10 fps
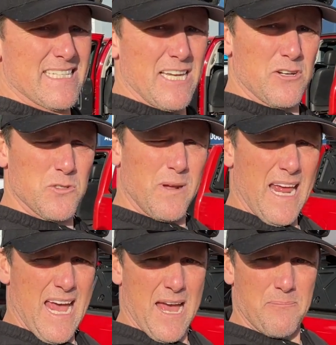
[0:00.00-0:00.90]
here's what
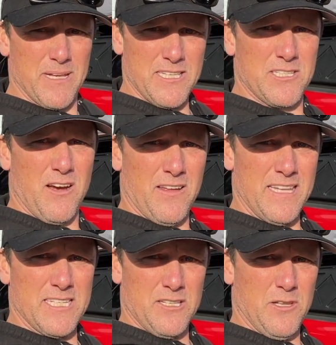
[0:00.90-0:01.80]
happens on
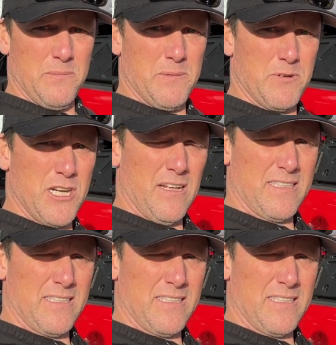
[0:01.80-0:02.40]
these aluminum shell